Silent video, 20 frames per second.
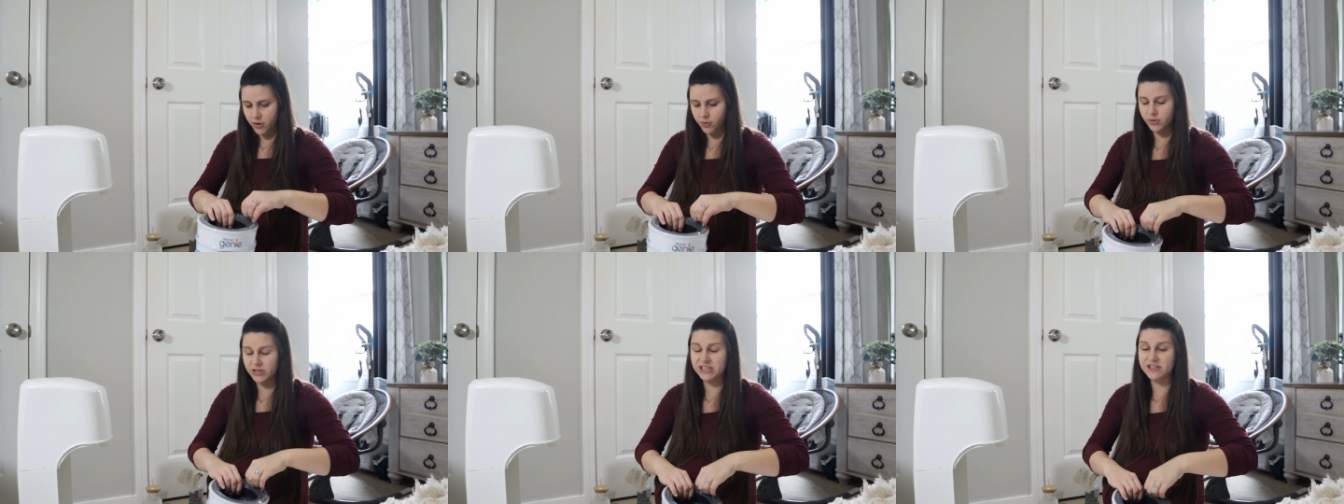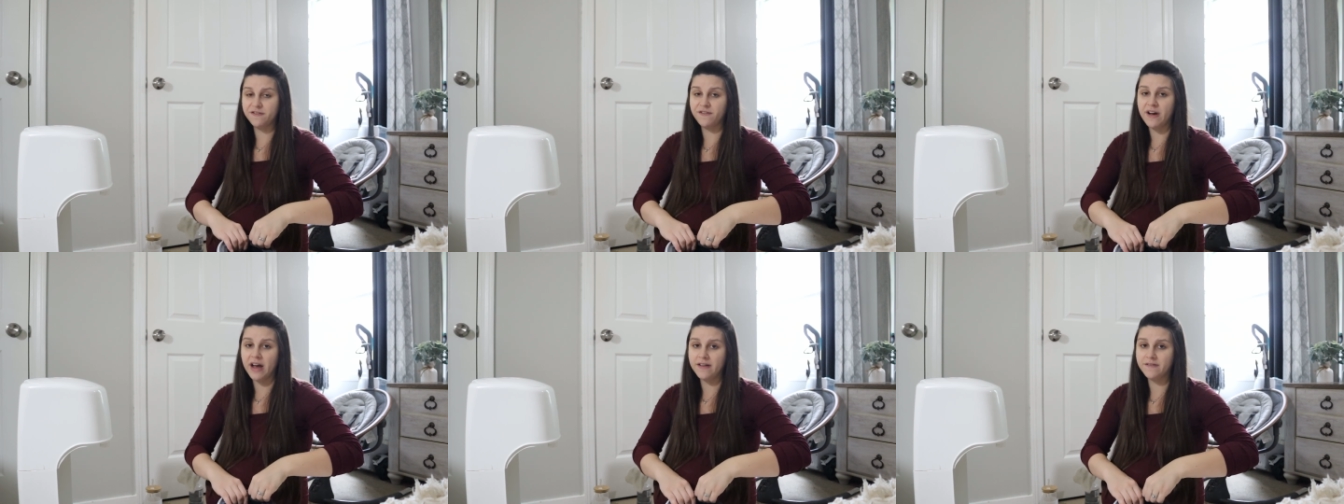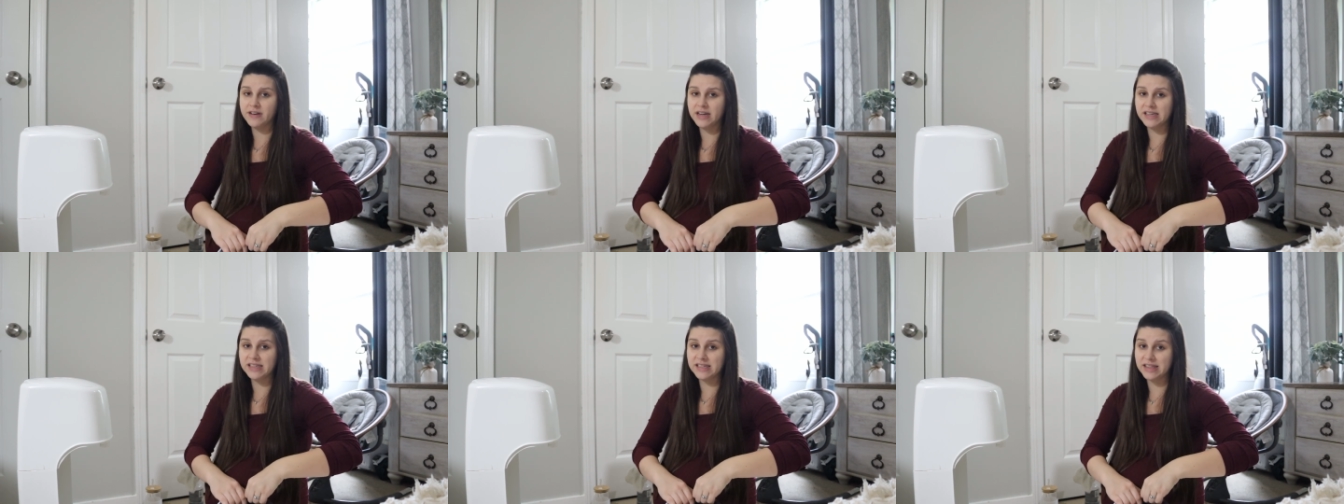was
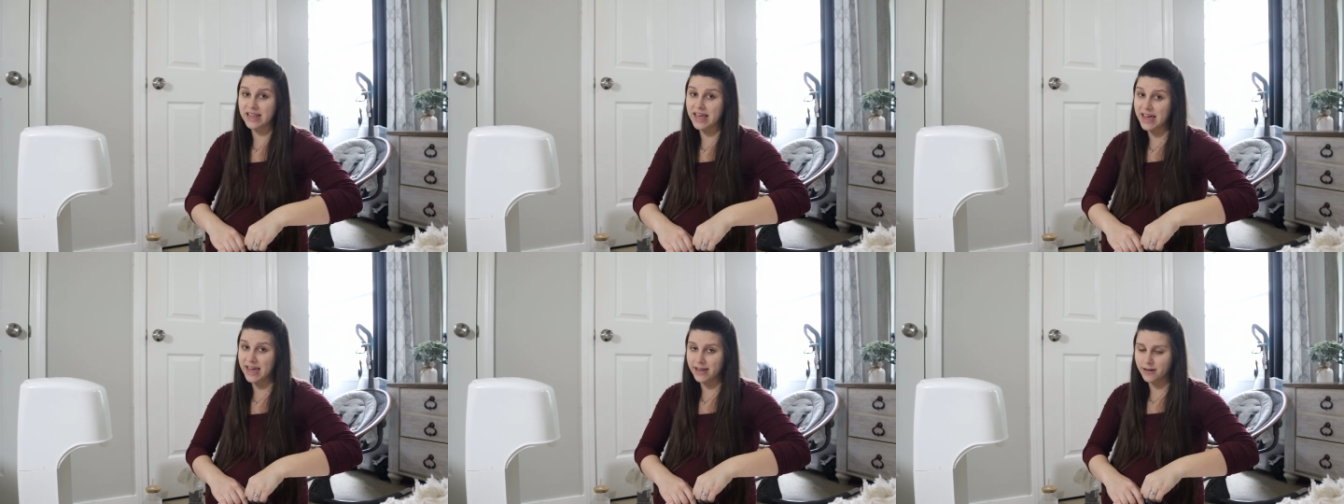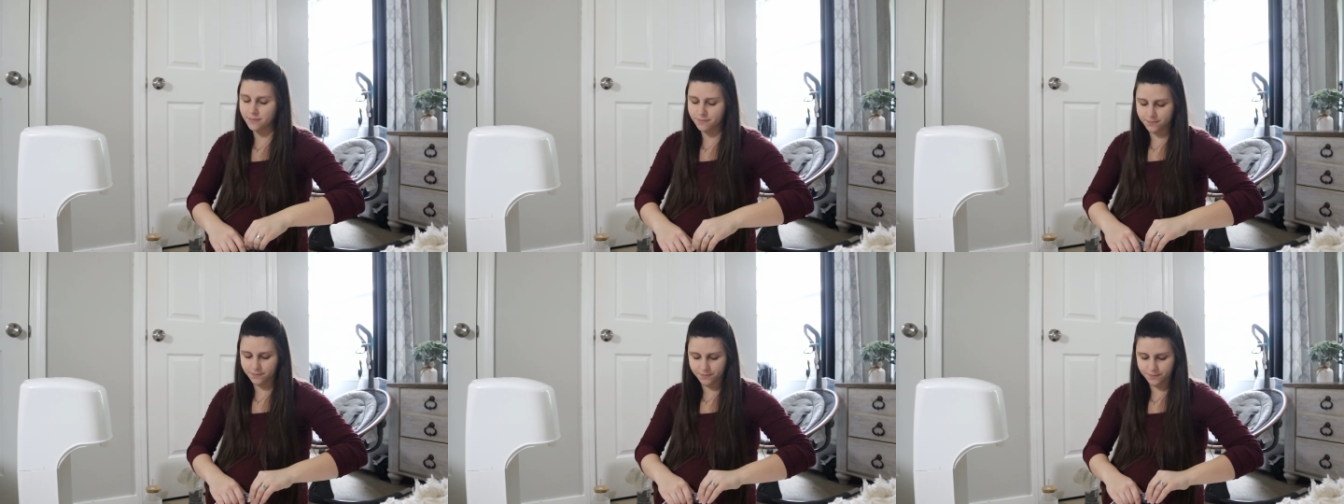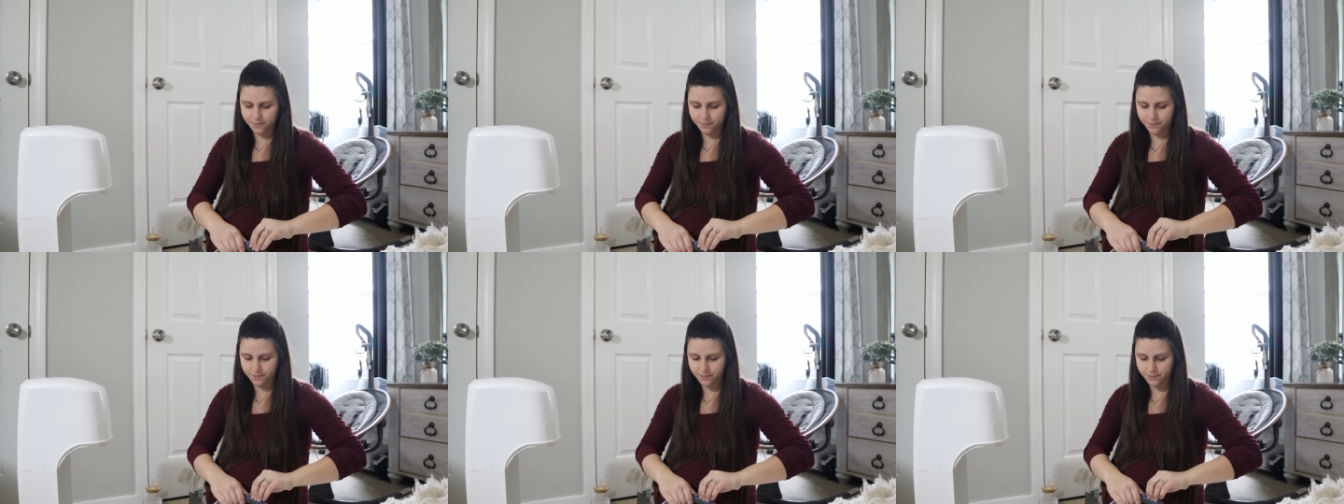five days late
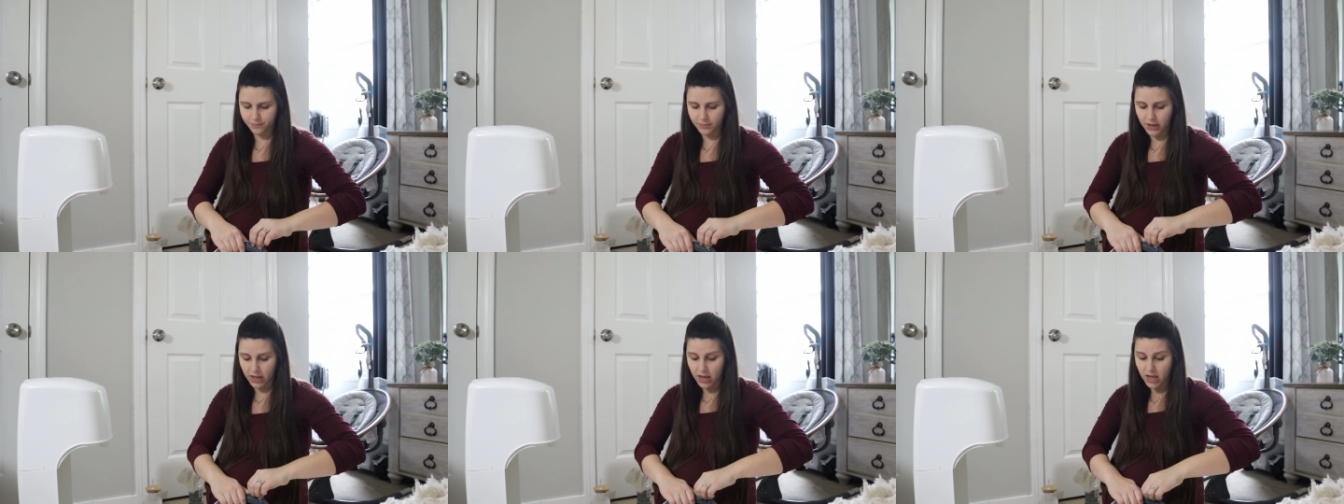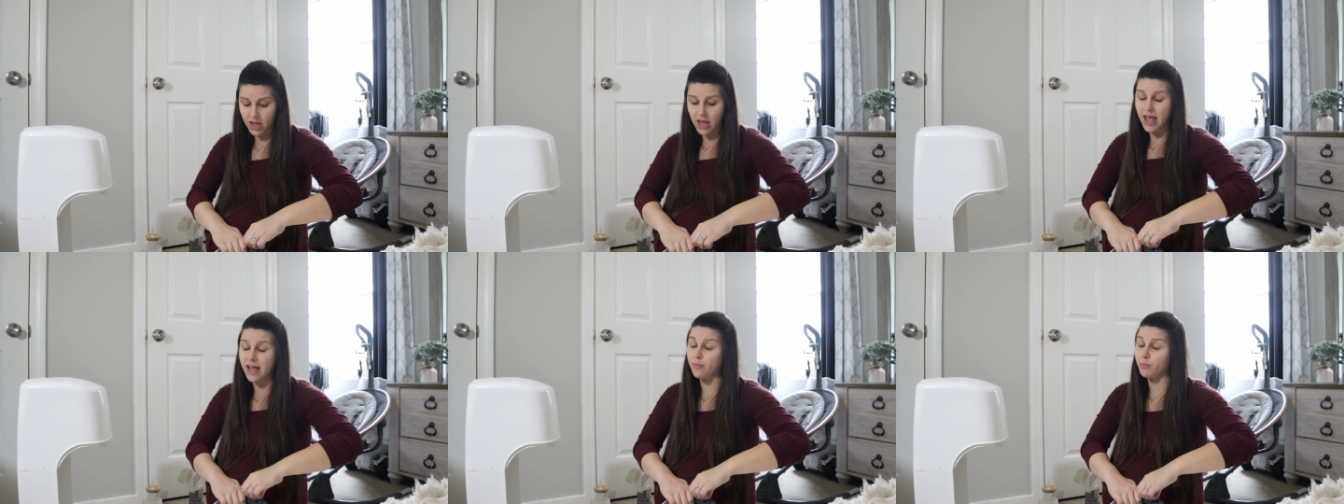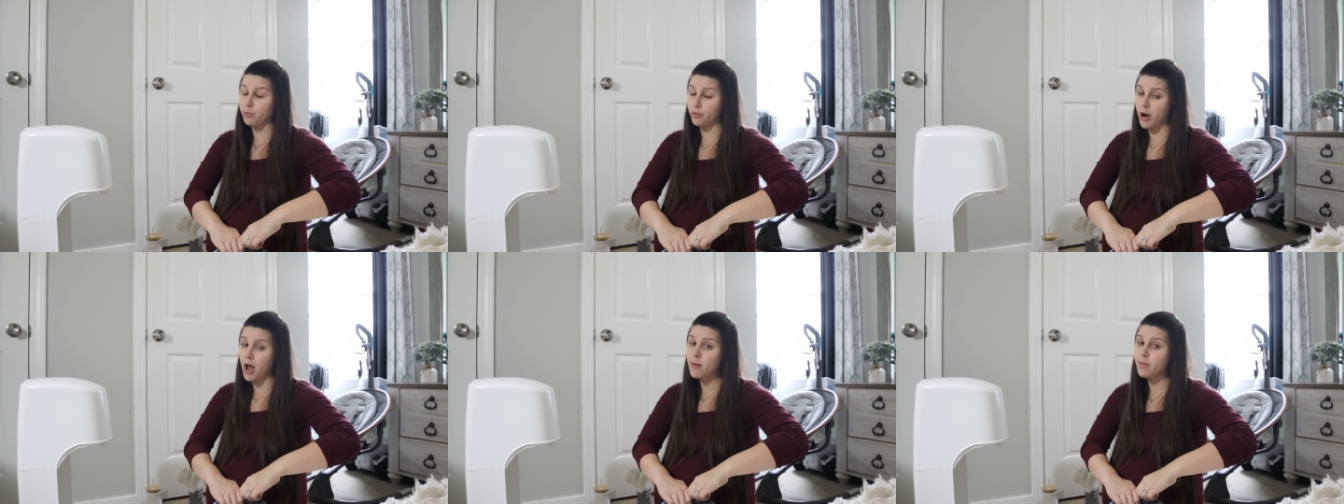
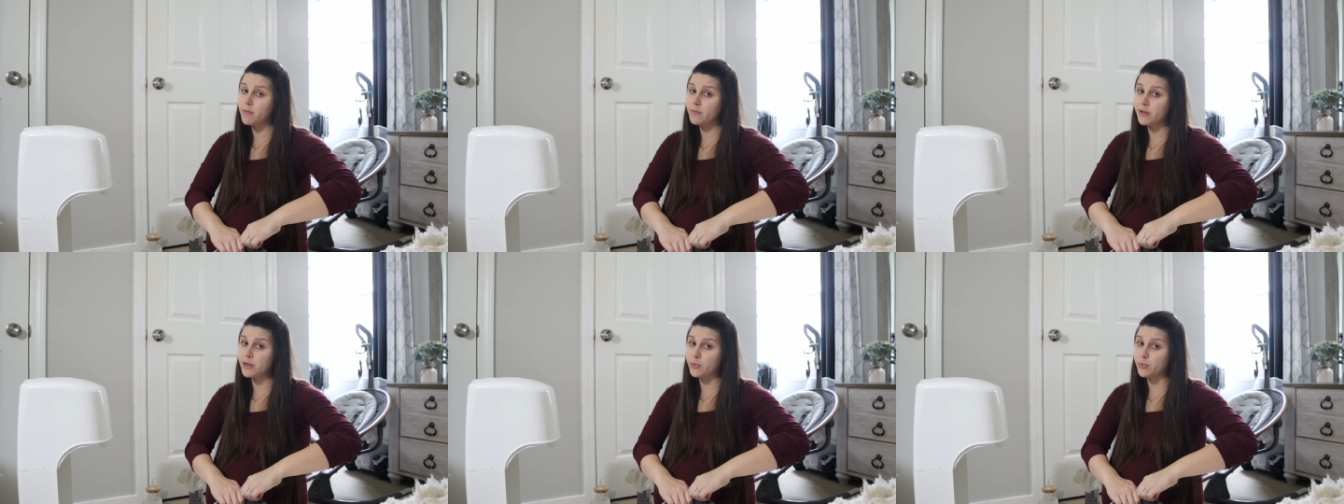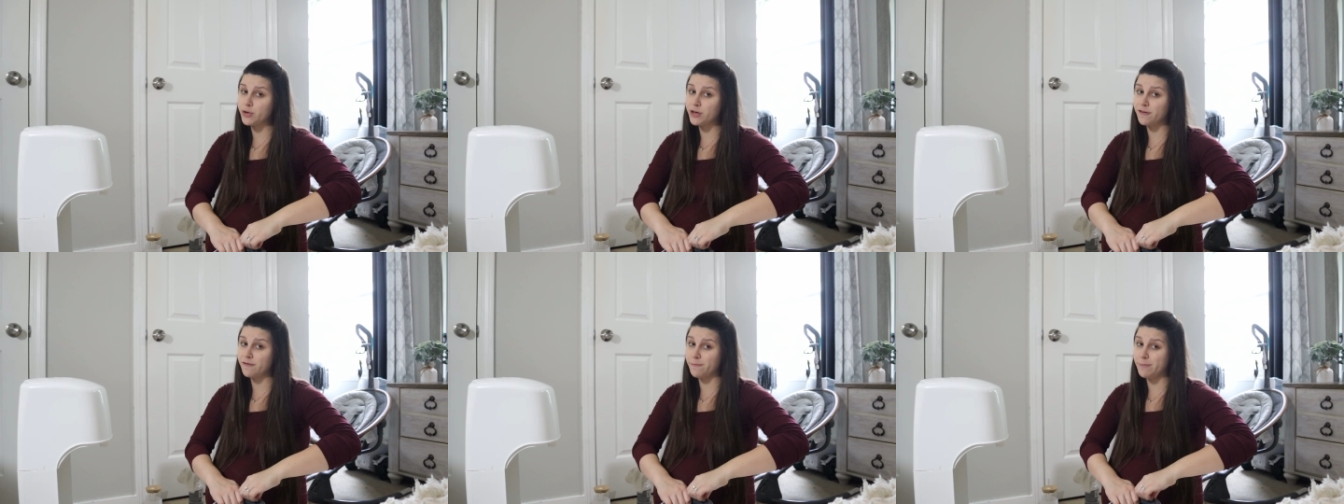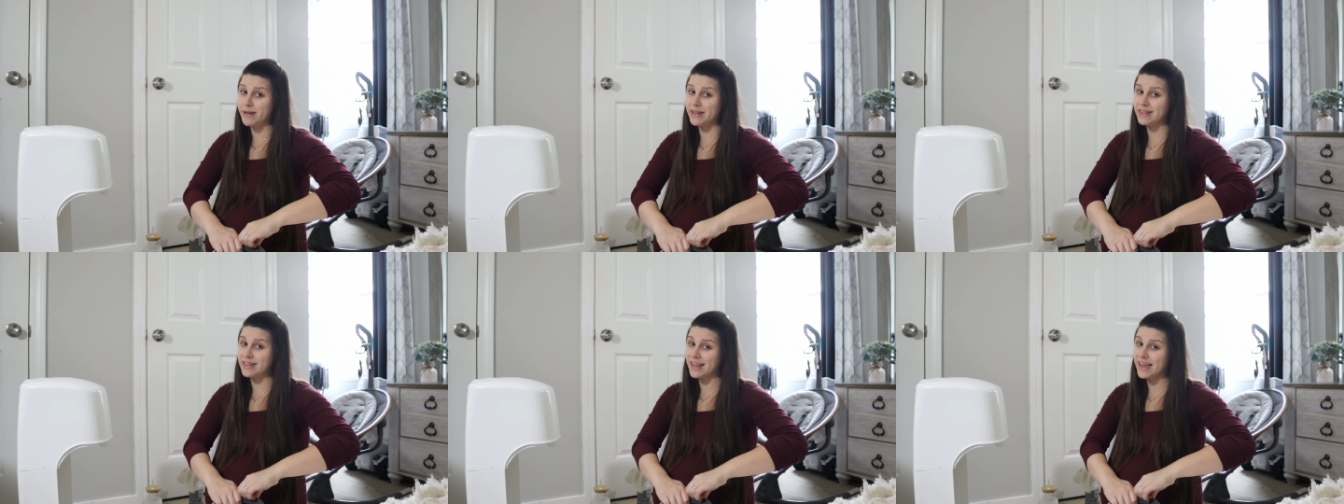and probably would have
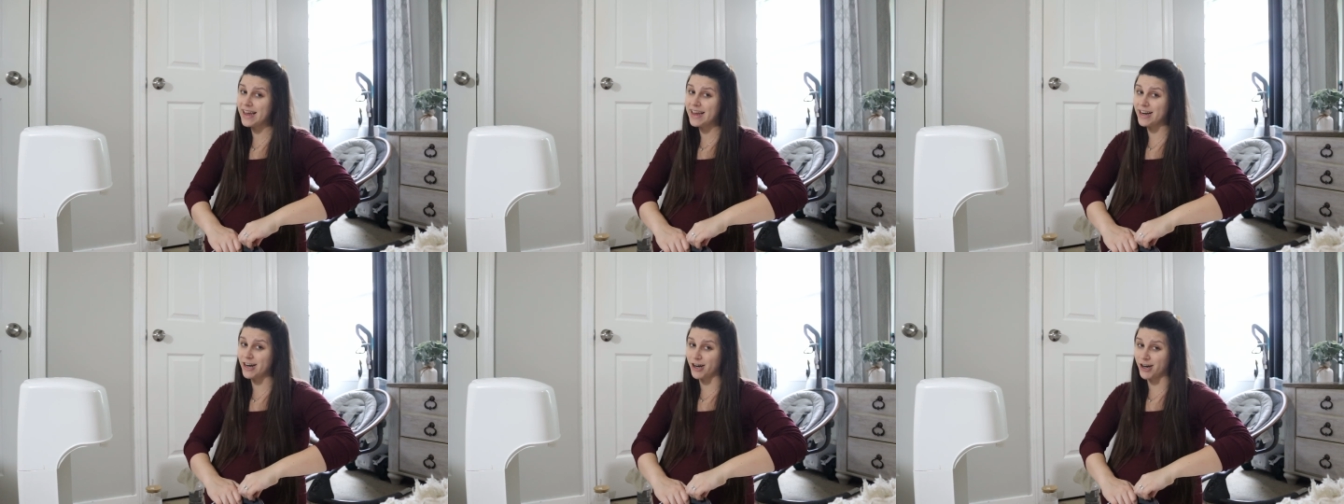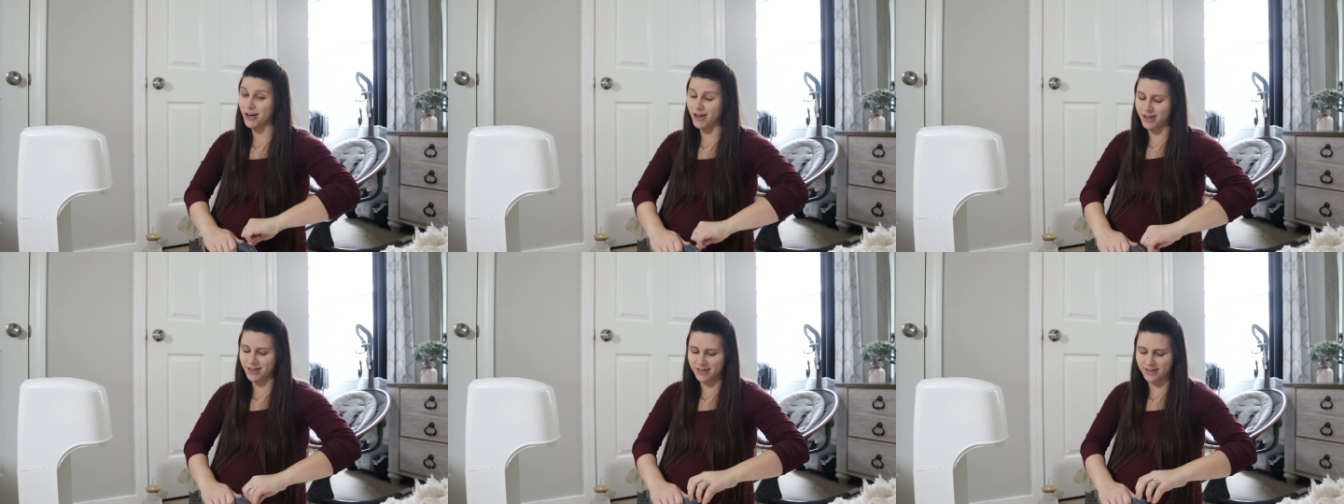been later,